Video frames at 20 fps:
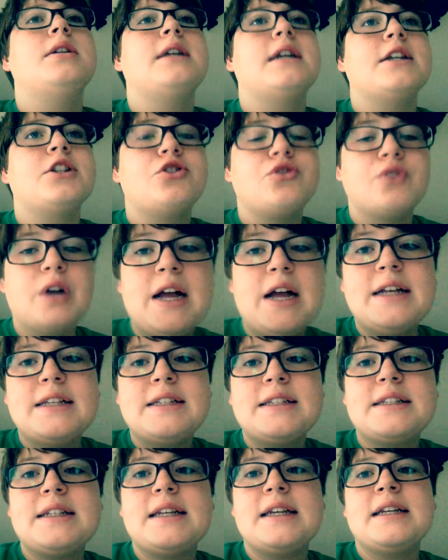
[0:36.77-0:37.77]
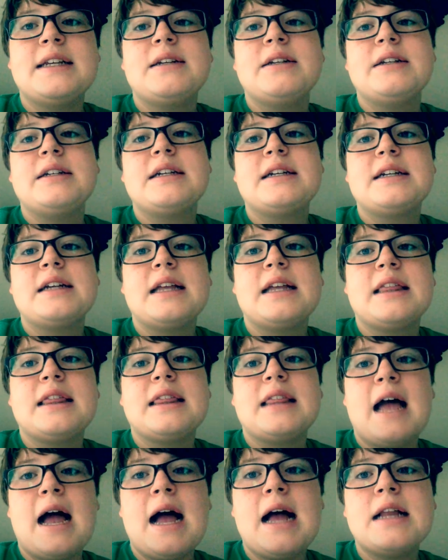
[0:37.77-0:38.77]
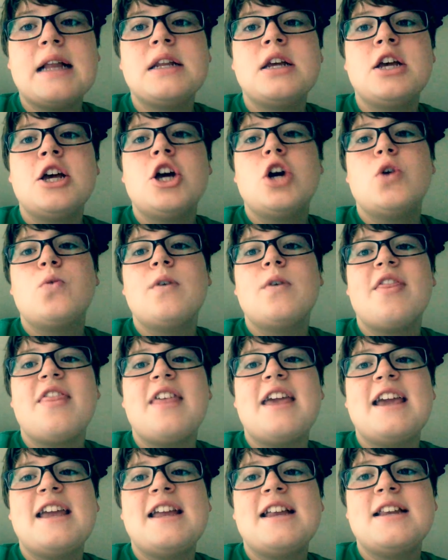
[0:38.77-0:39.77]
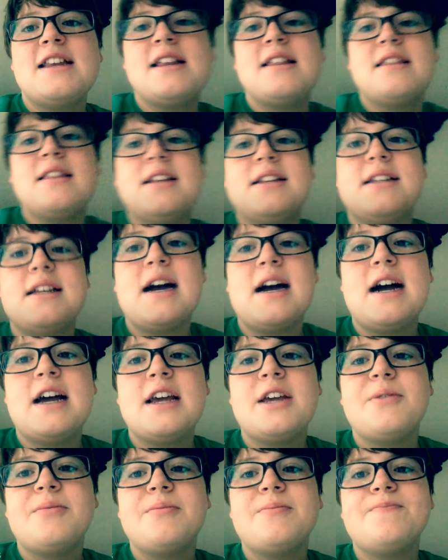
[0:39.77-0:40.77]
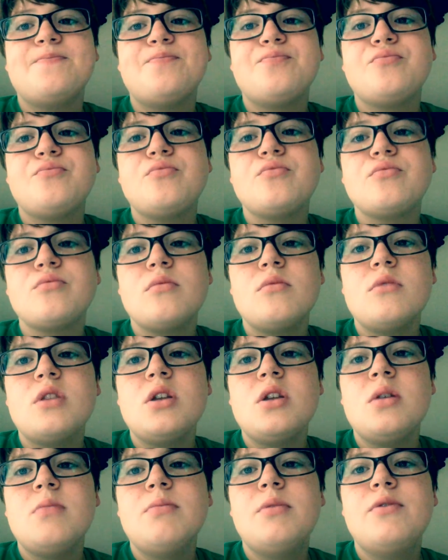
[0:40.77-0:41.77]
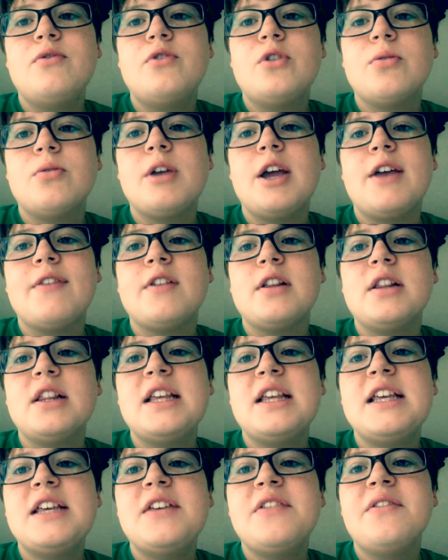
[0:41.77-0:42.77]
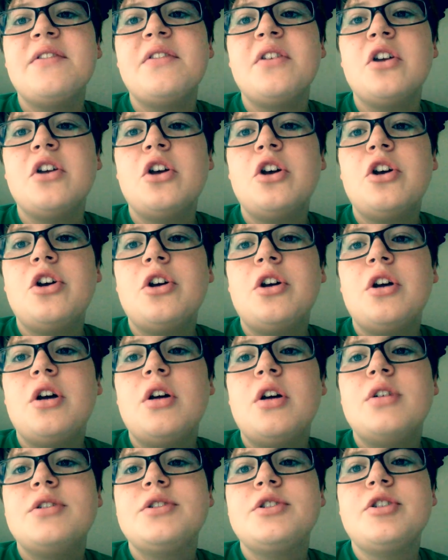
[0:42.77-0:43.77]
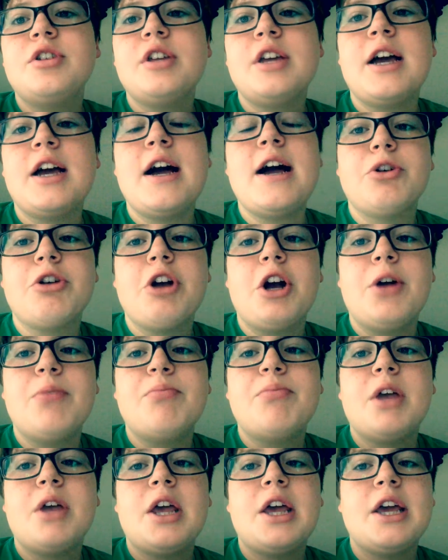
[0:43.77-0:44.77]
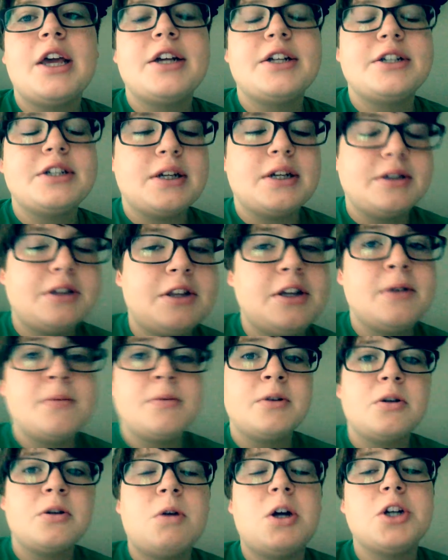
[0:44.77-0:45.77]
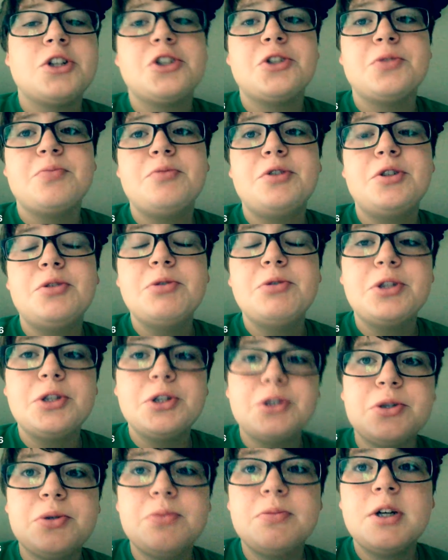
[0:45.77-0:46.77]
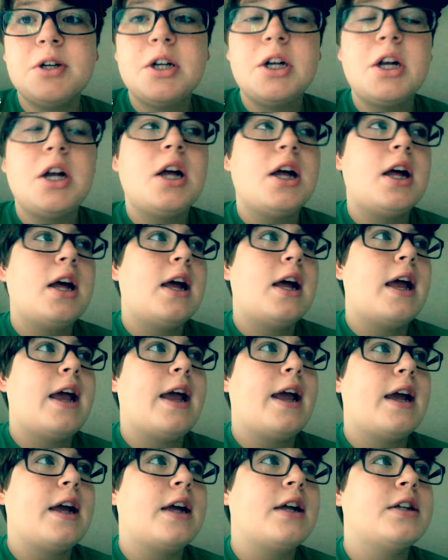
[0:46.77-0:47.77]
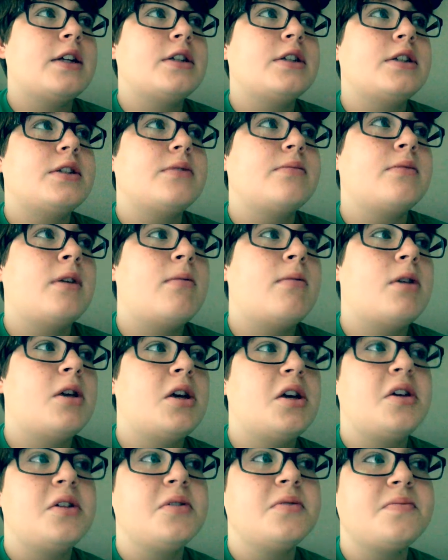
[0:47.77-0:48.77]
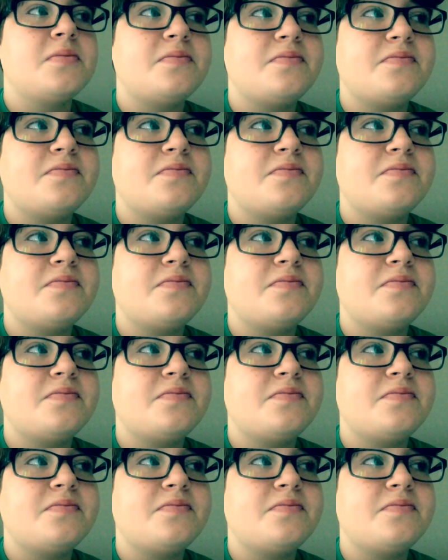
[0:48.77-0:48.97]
get dressed, and get that within the time before we have to leave. So yeah, I woke up and I think I'm going to watch YouTube and maybe